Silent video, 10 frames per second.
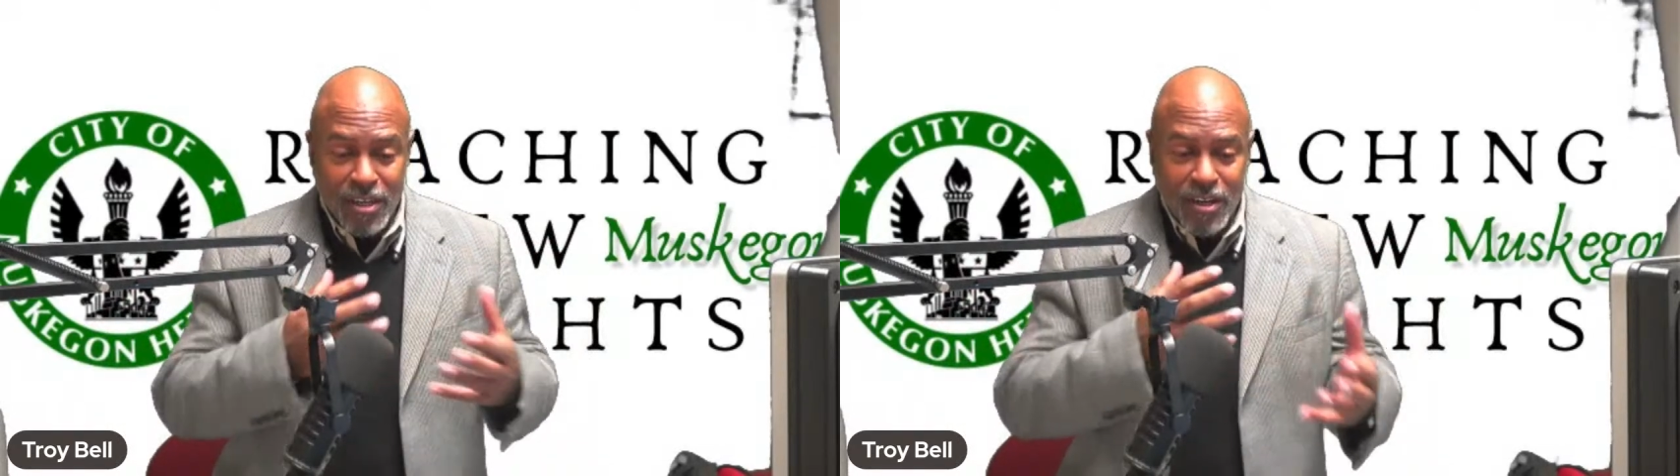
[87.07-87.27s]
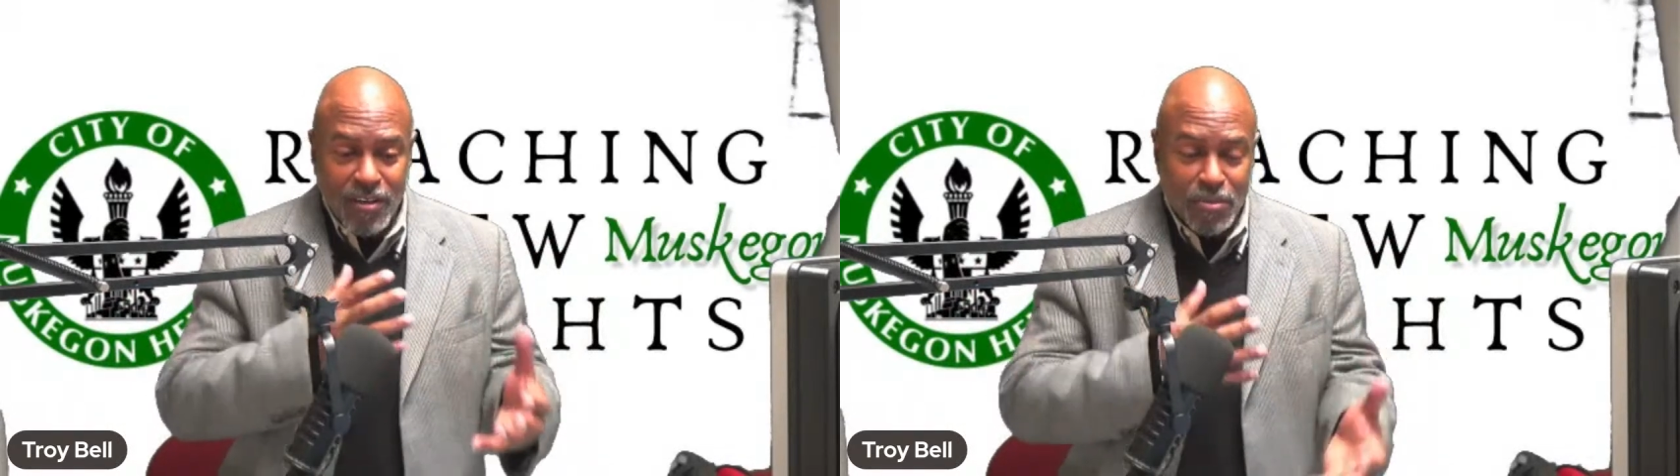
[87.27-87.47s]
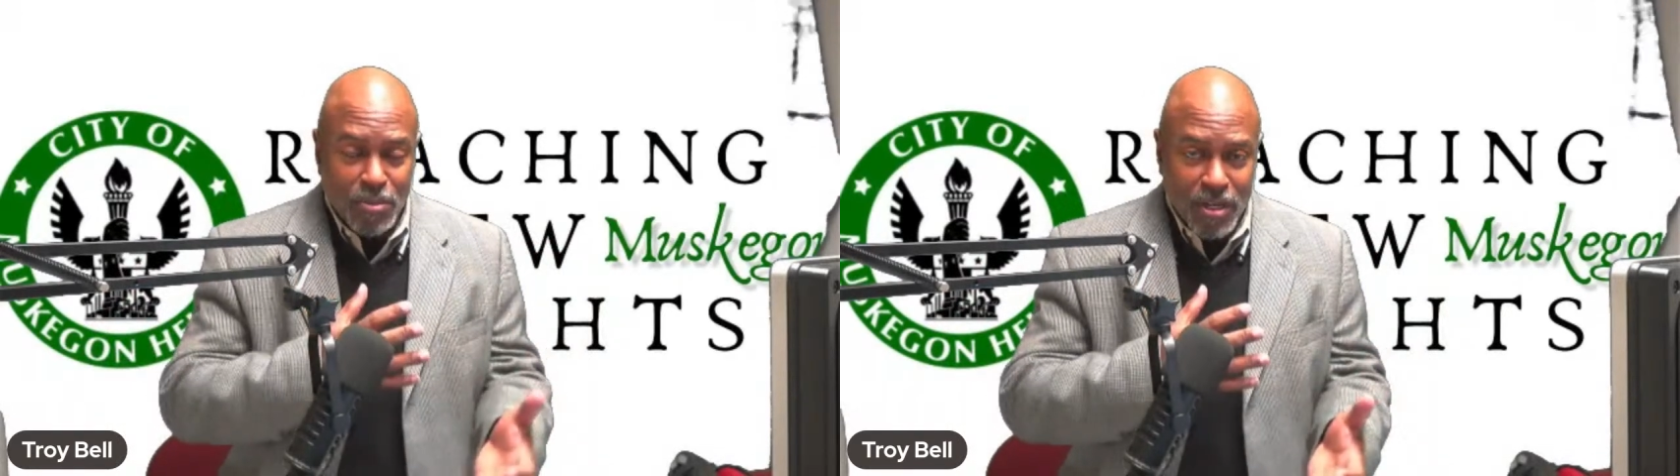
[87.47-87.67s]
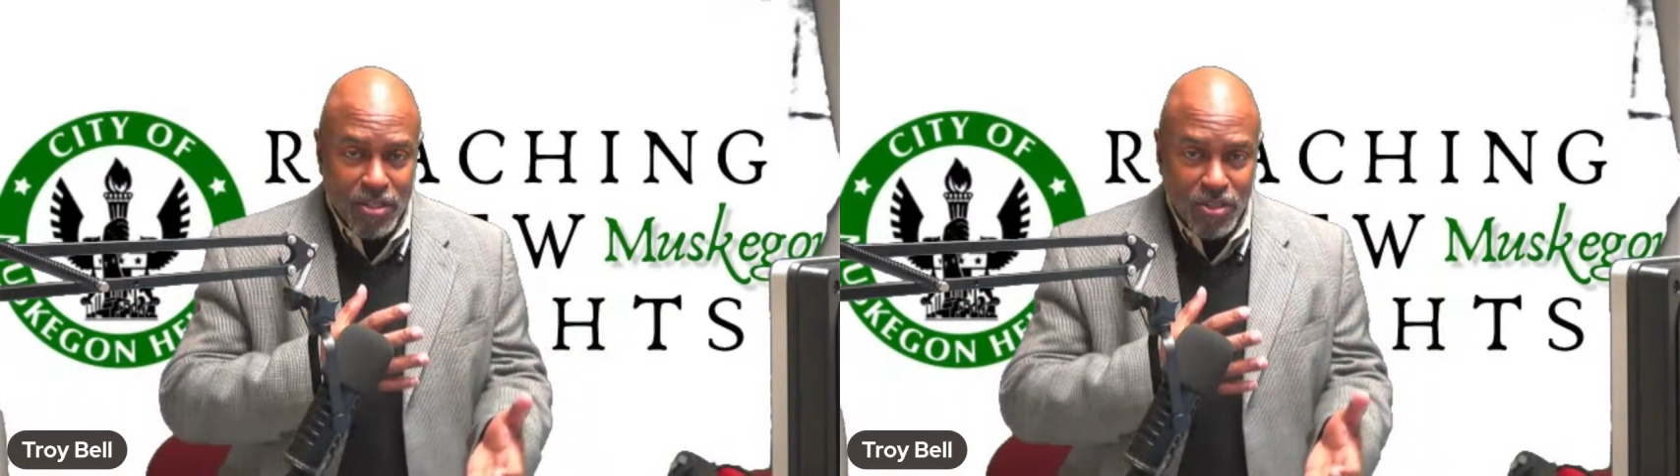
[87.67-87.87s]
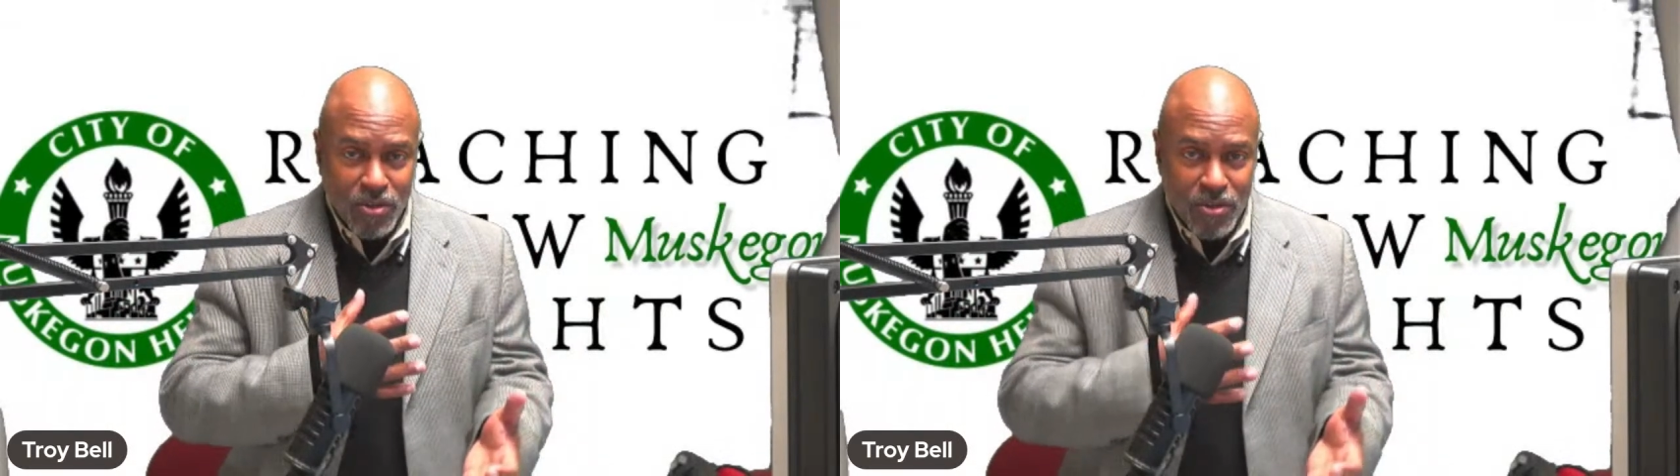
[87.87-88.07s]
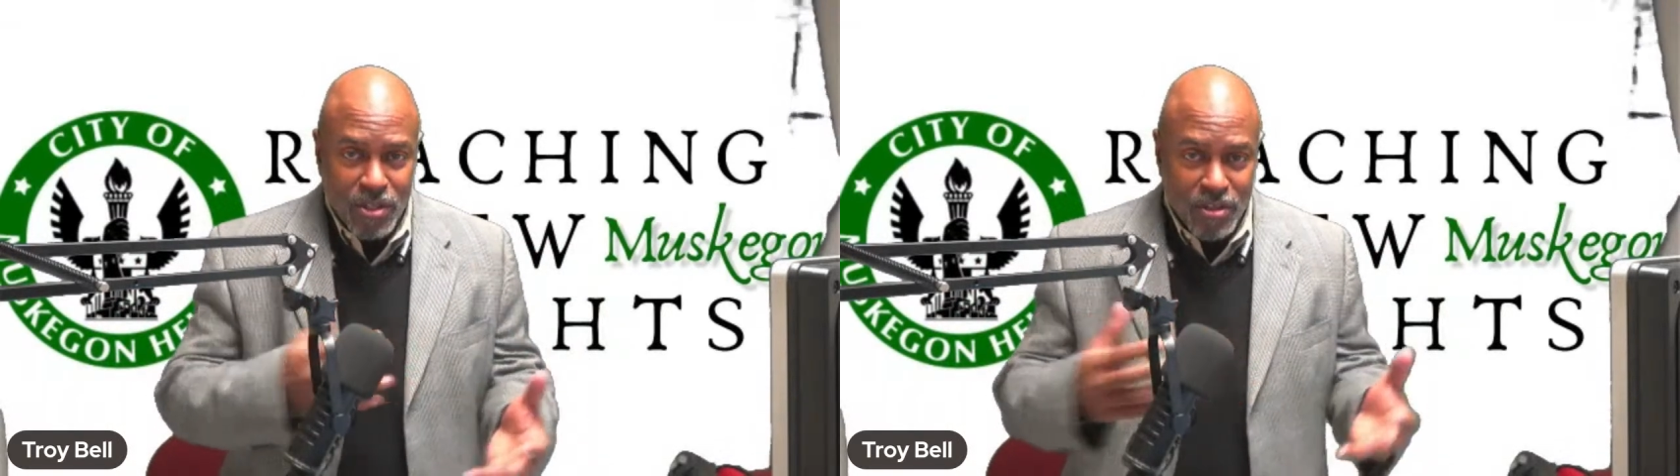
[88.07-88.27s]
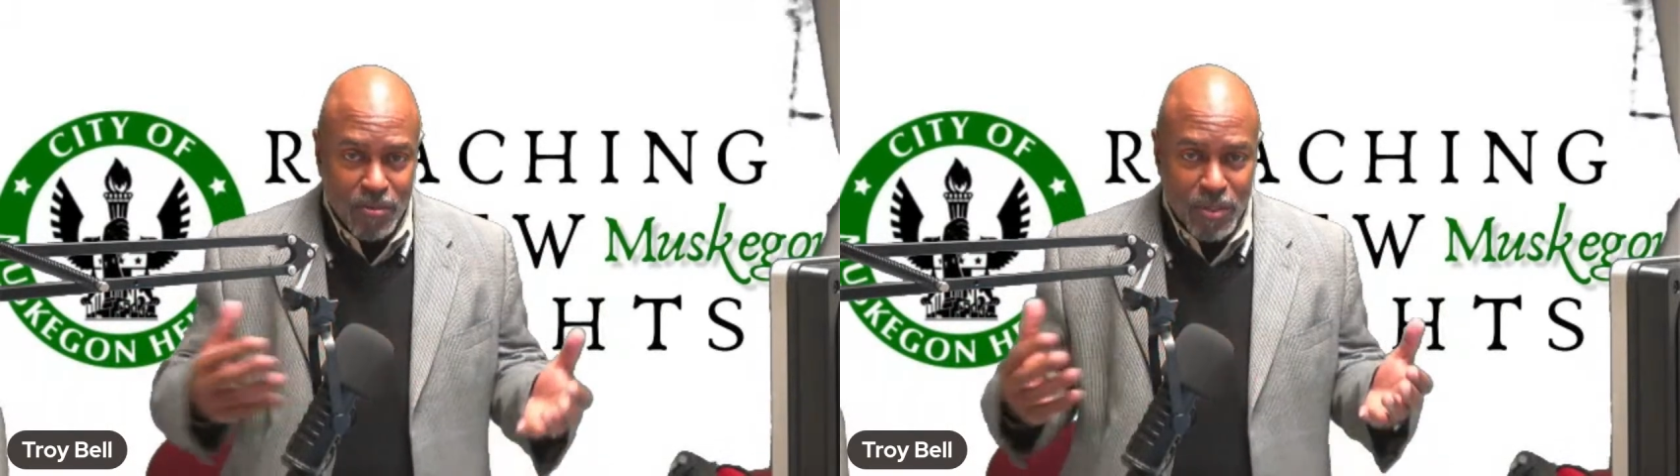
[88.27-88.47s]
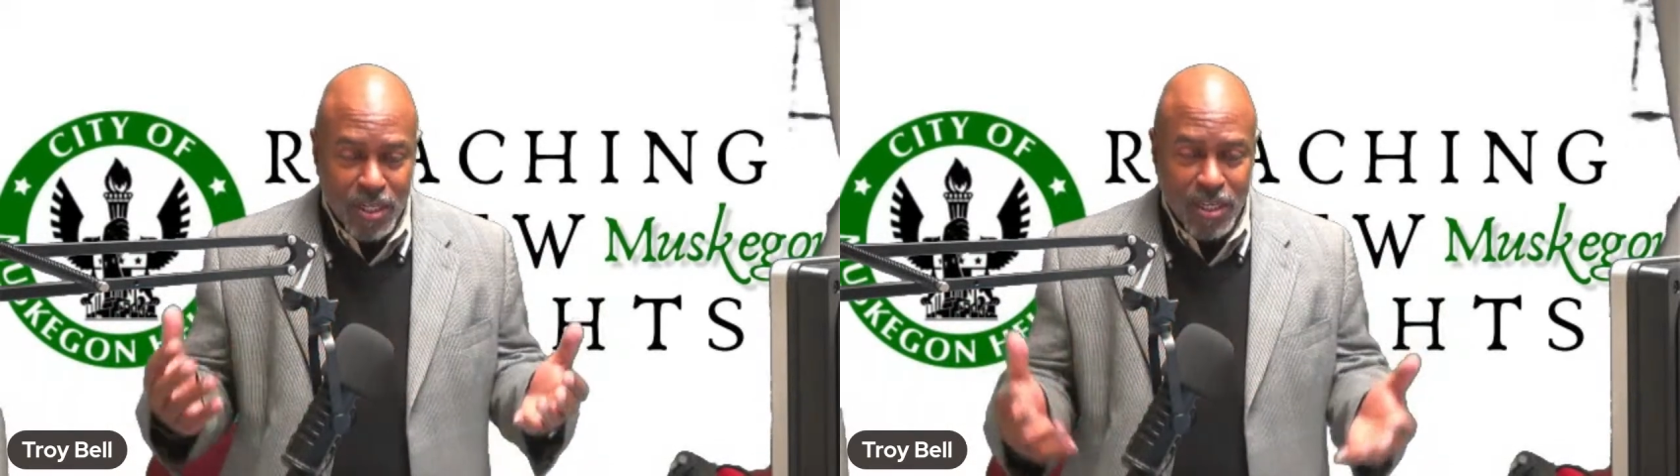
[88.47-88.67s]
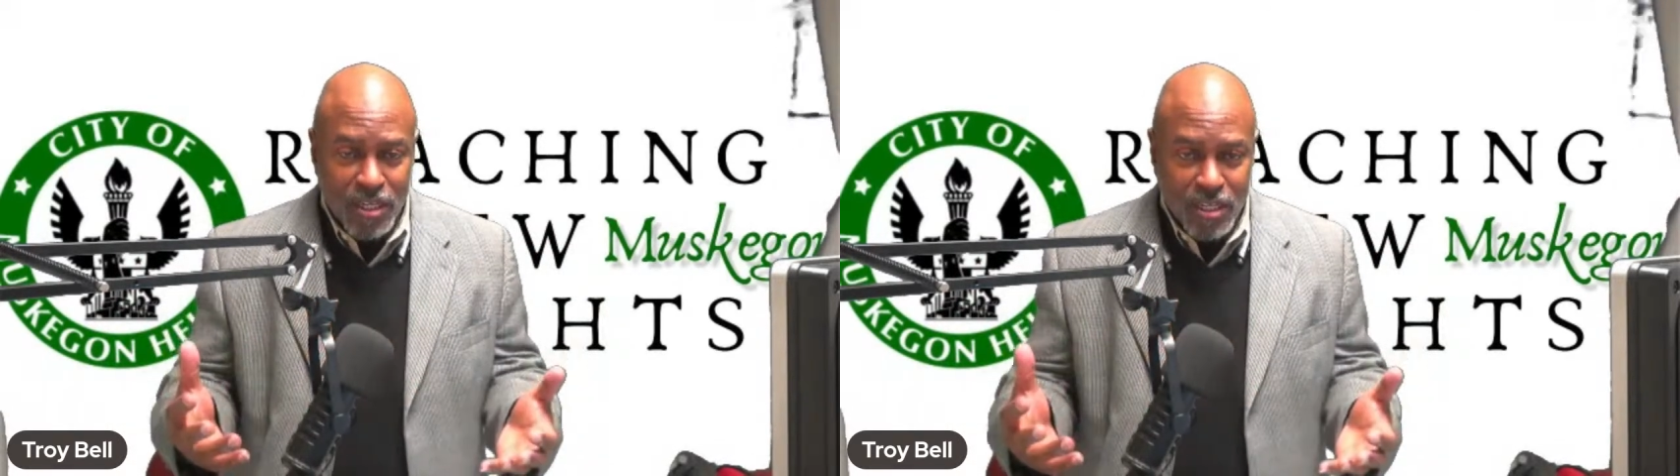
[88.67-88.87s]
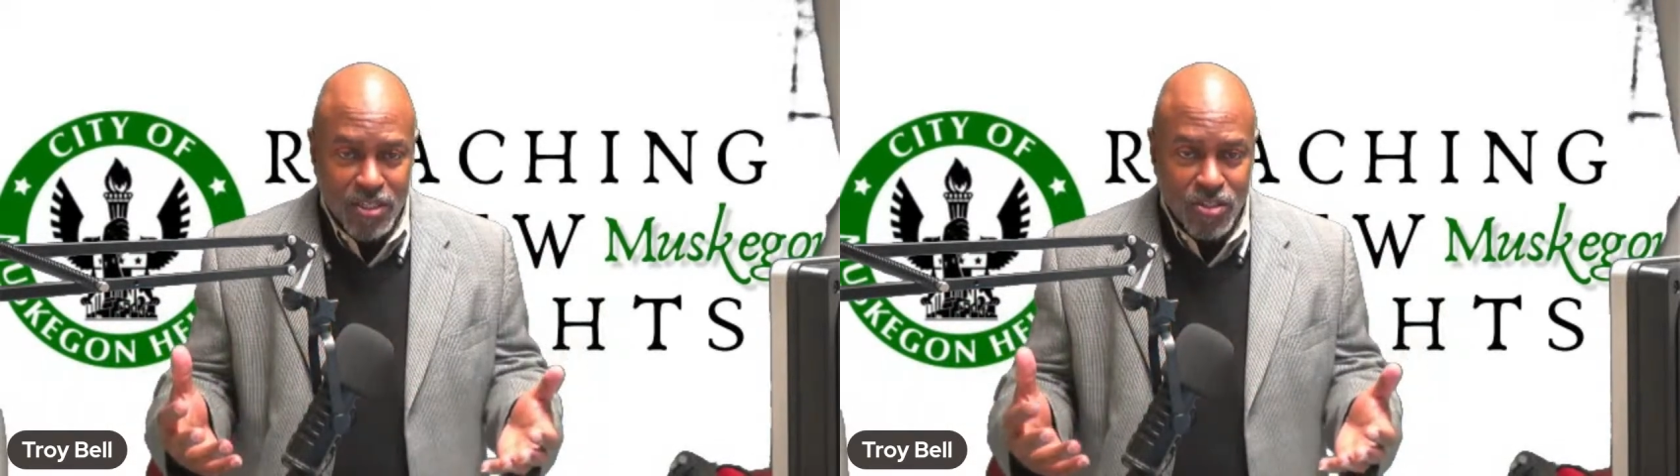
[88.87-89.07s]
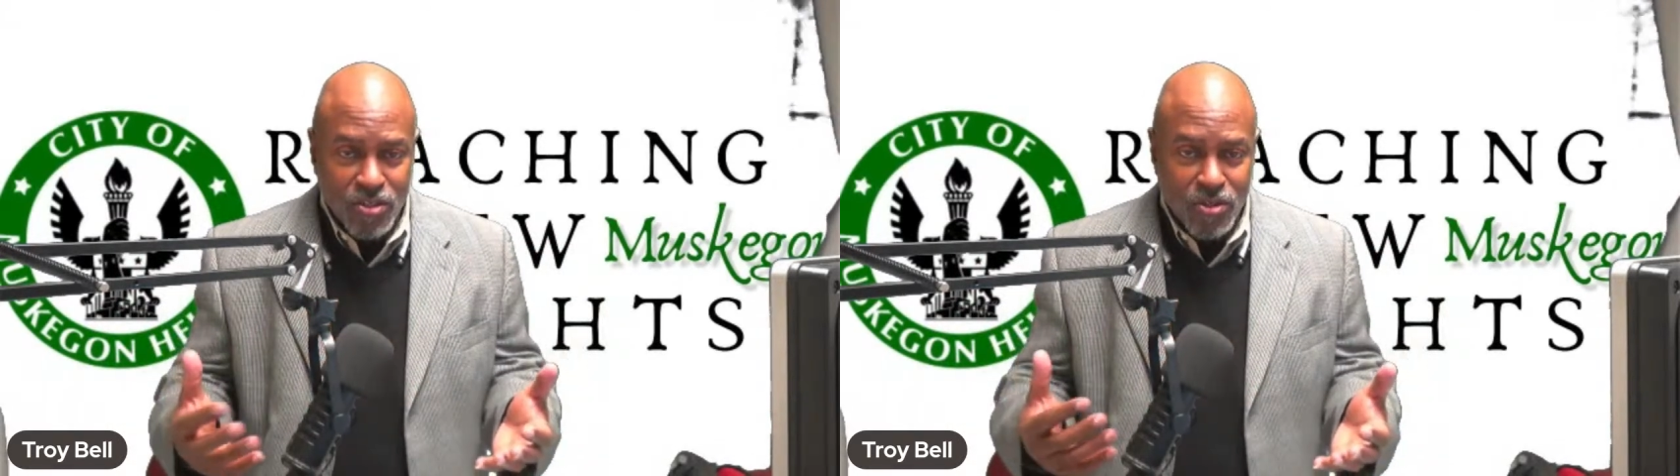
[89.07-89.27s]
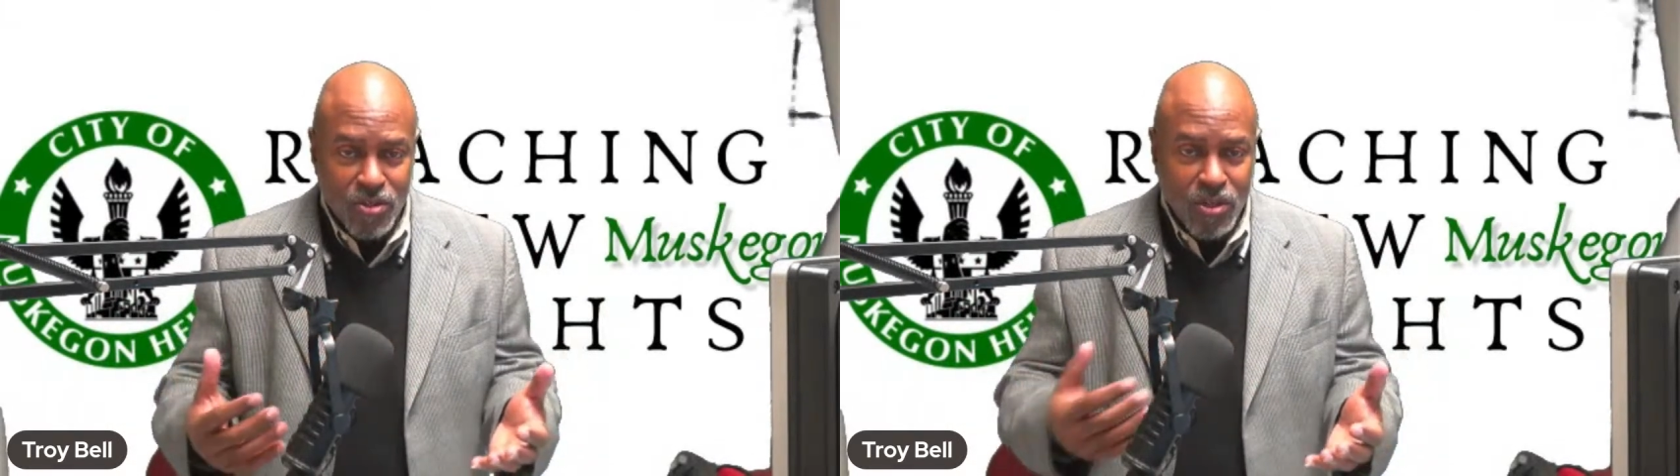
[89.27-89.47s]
of the puzzle that are beginning to